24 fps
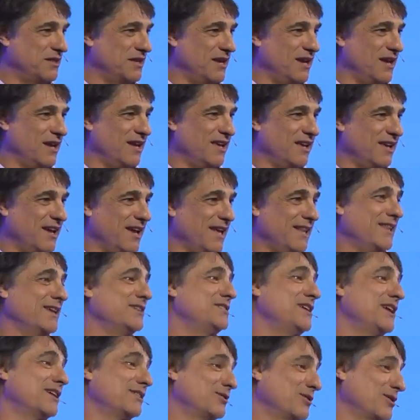
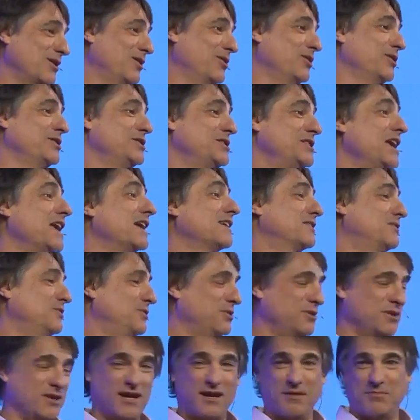sports journalists
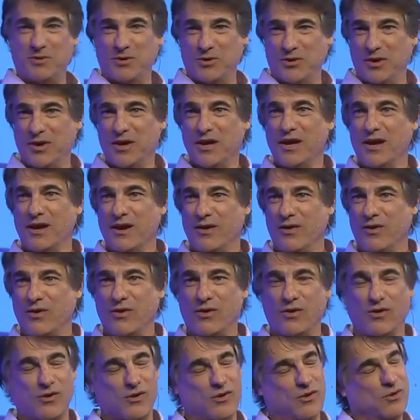saying the desert
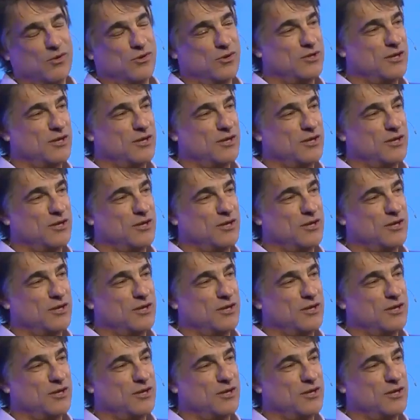was